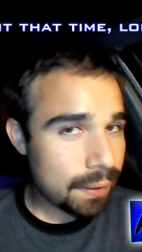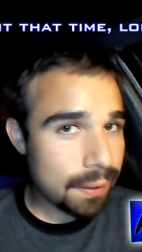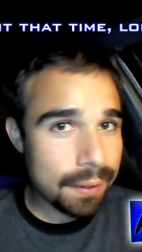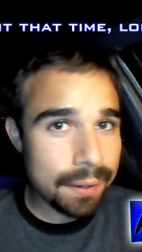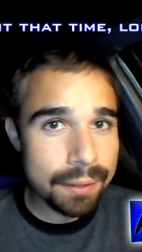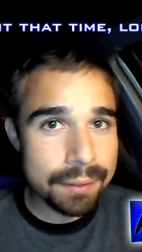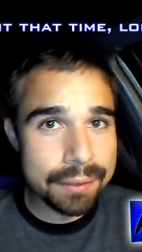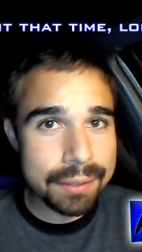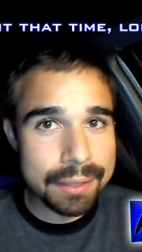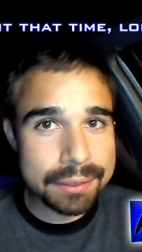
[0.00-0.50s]

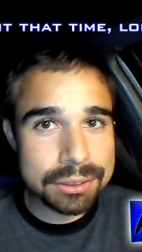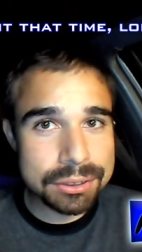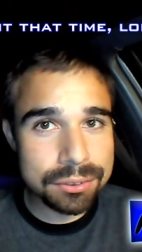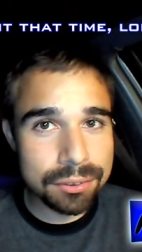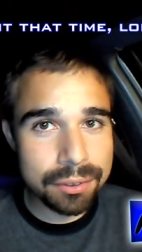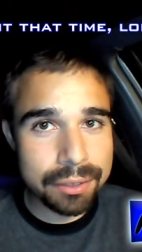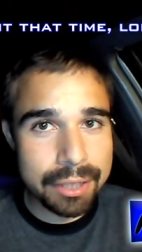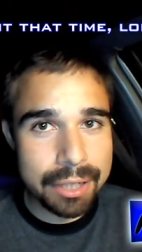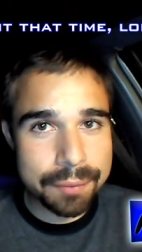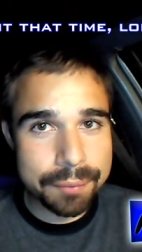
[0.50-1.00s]
the next
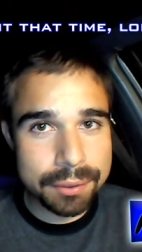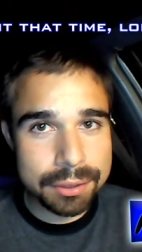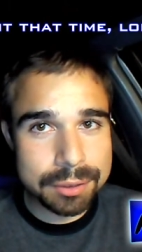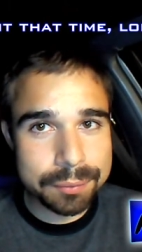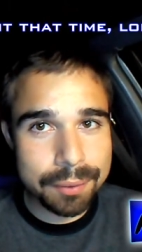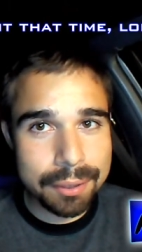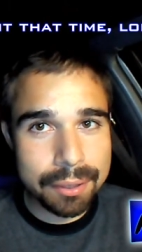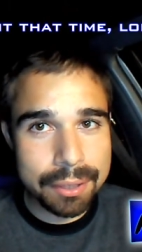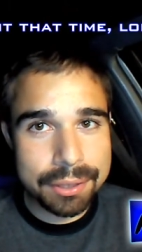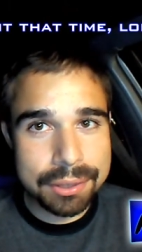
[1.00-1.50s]
door
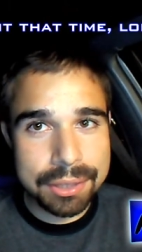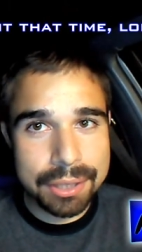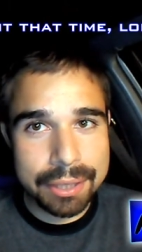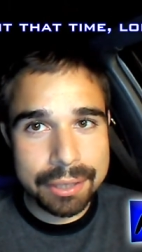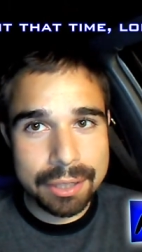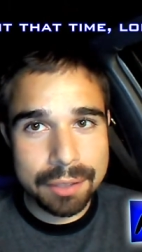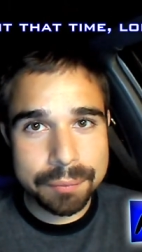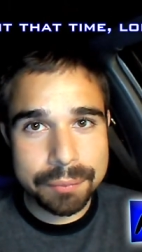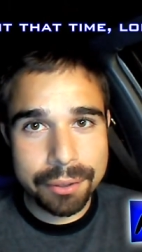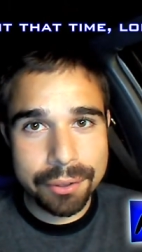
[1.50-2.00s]
neighbors probably
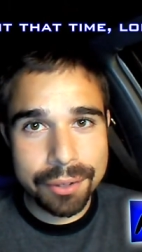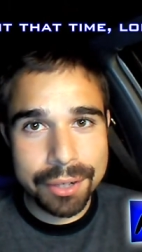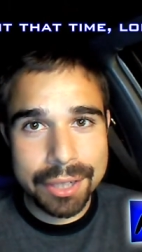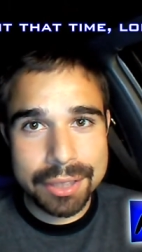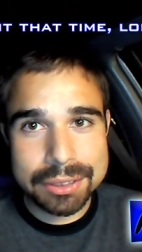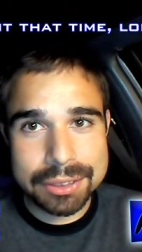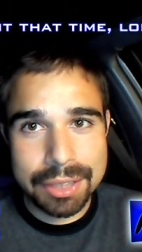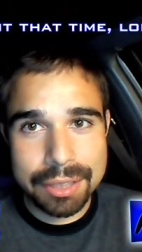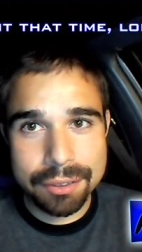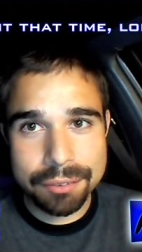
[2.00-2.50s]
think I'm
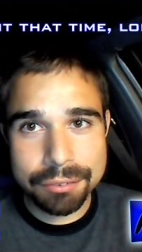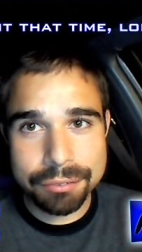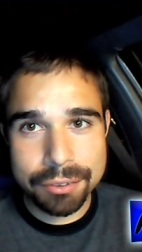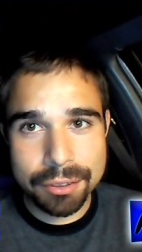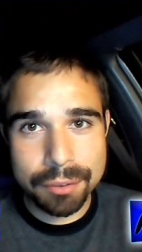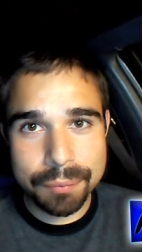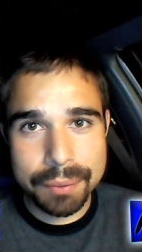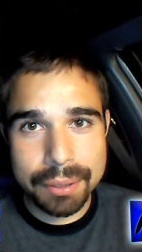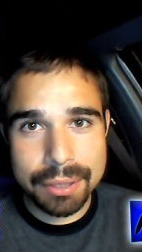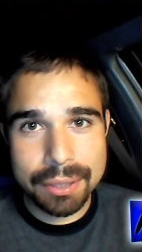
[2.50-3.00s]
crazy
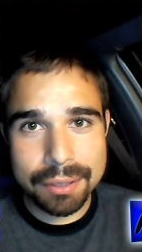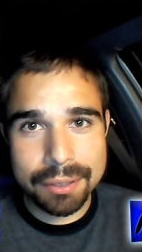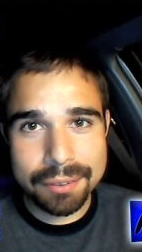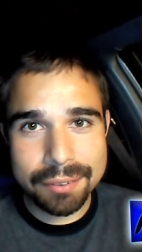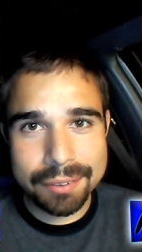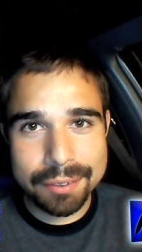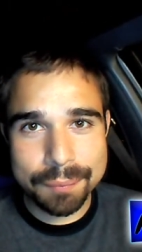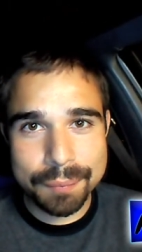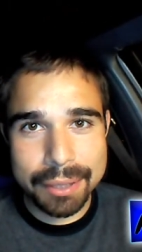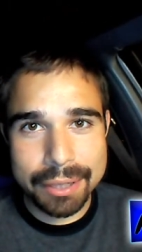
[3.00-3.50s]
filming
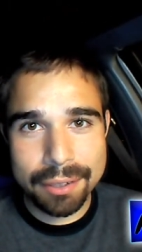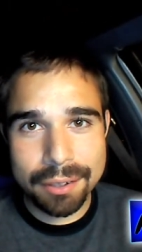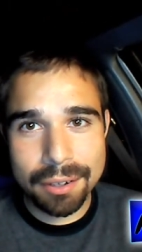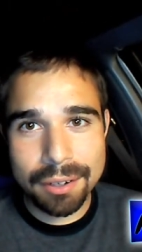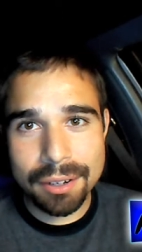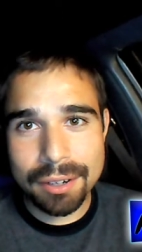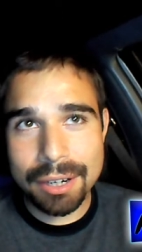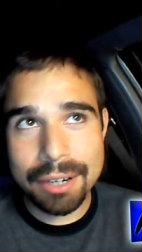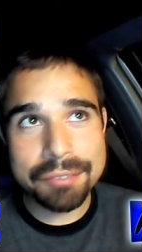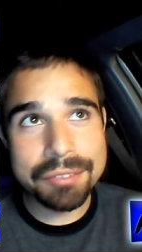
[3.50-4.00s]
in my
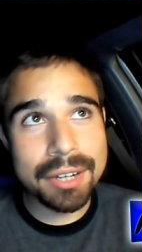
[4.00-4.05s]
car.